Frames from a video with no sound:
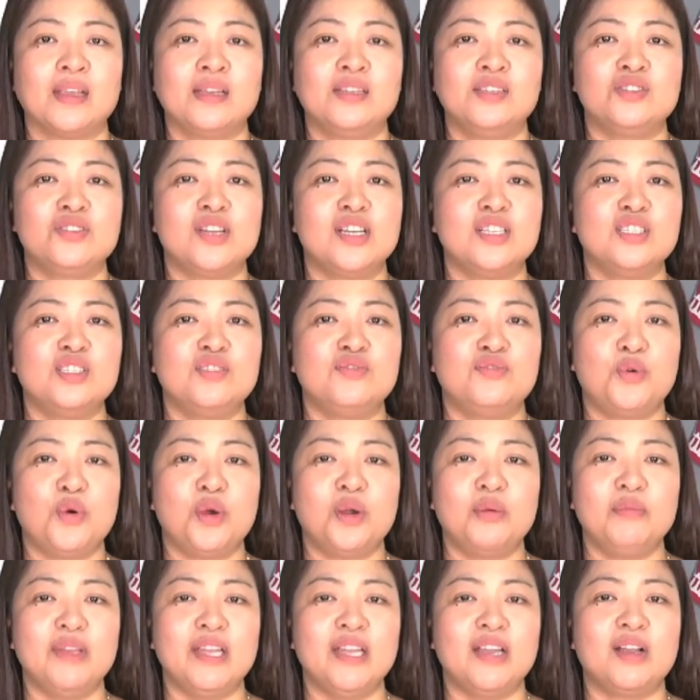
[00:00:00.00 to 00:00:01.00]

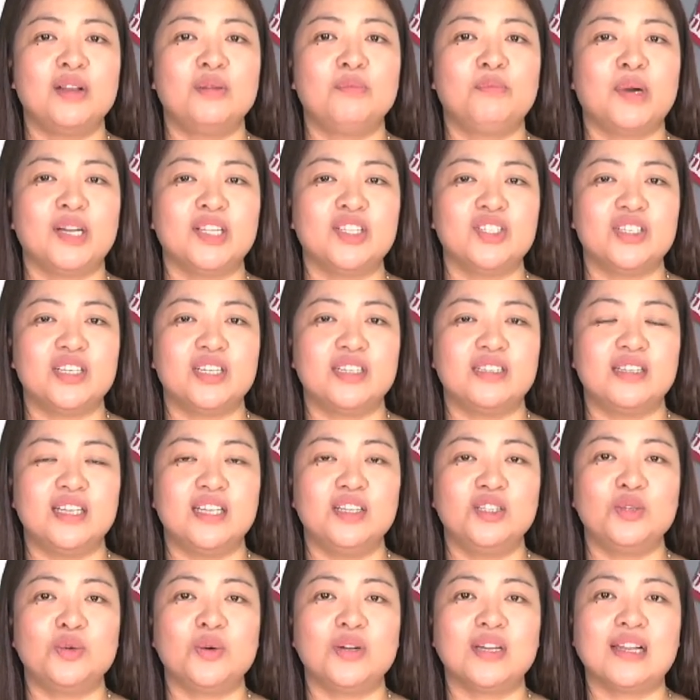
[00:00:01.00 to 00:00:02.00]
Transforming our budget
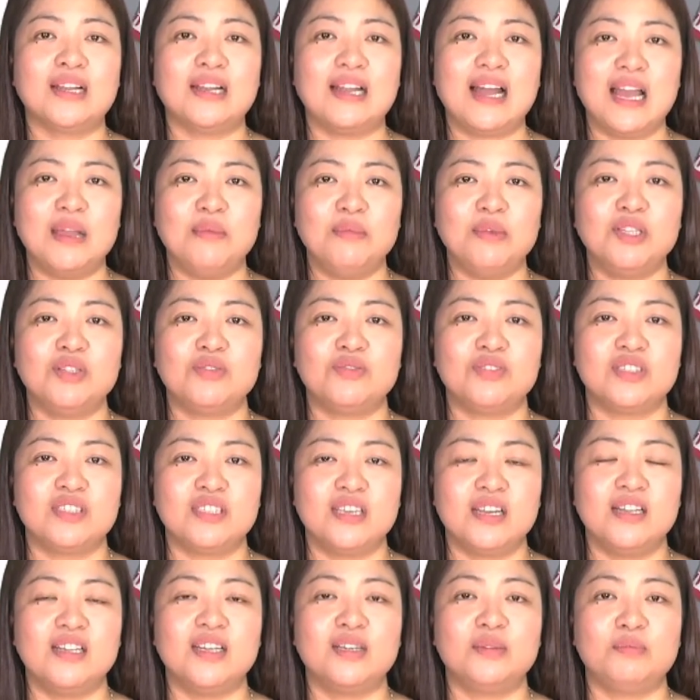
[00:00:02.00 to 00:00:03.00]
into a
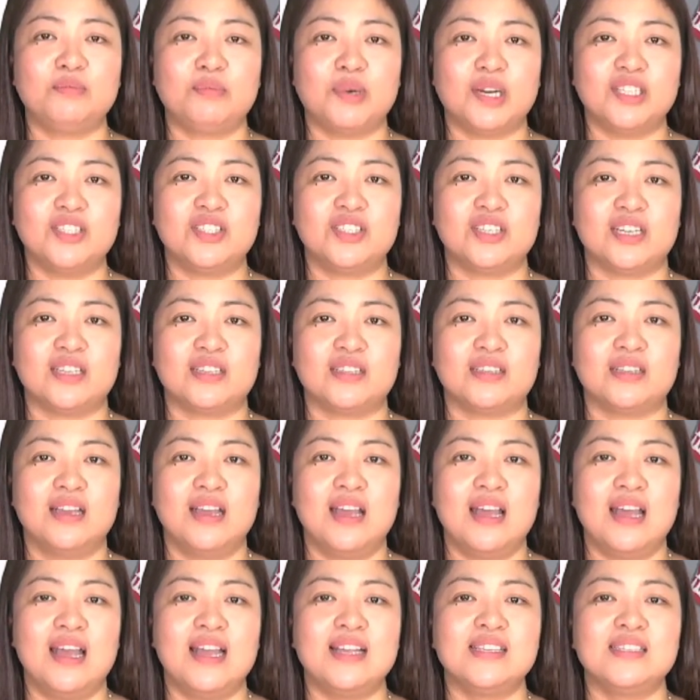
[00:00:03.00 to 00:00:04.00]
climate-resilient budget
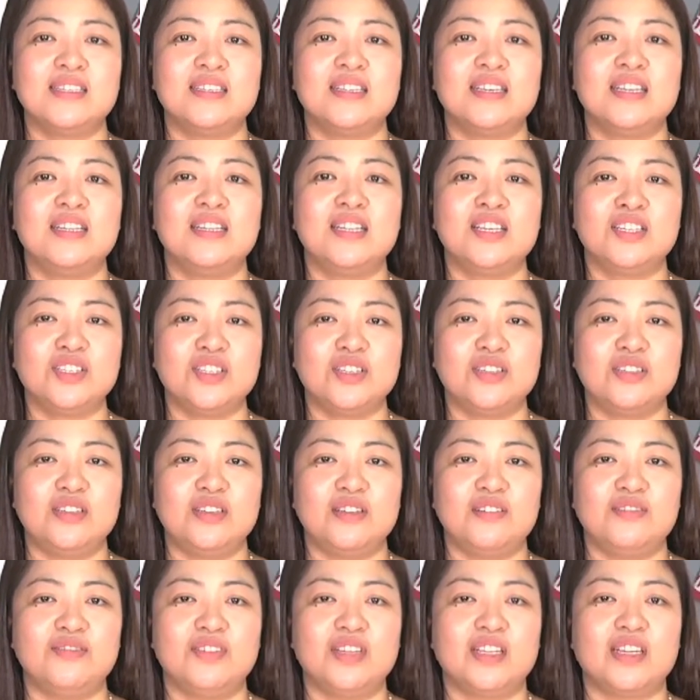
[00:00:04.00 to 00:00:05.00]
is an
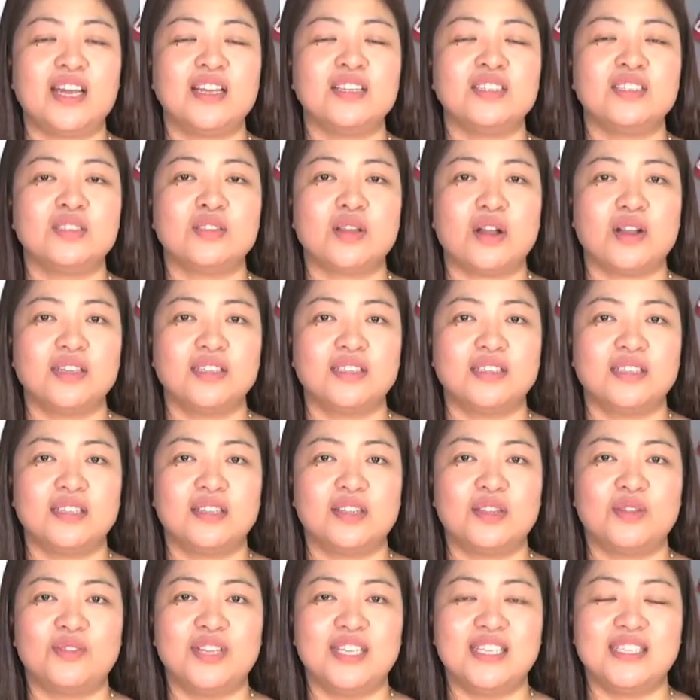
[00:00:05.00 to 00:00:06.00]
initiative that I
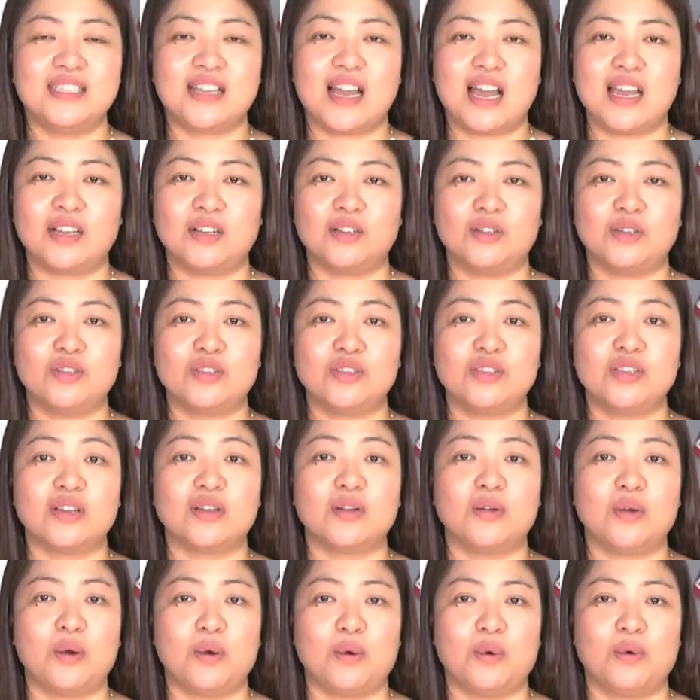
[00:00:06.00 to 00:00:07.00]
started 3 cycles
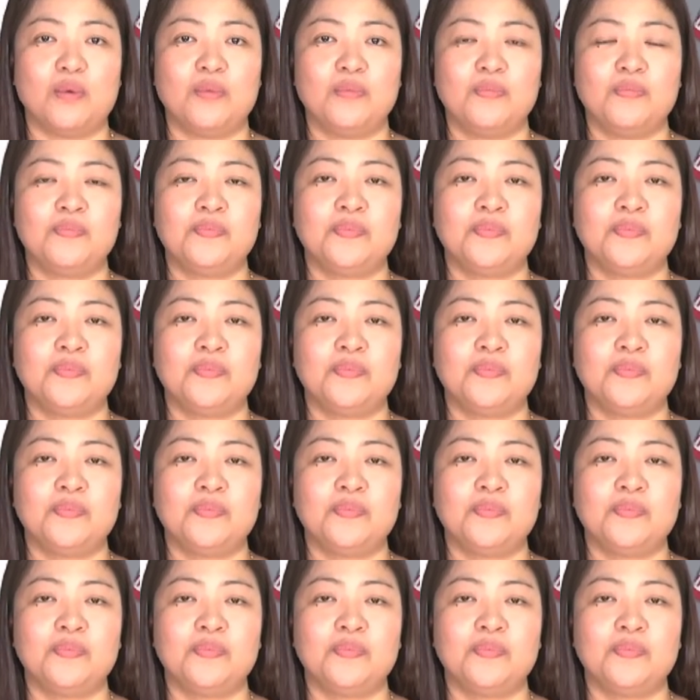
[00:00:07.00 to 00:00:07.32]
ago.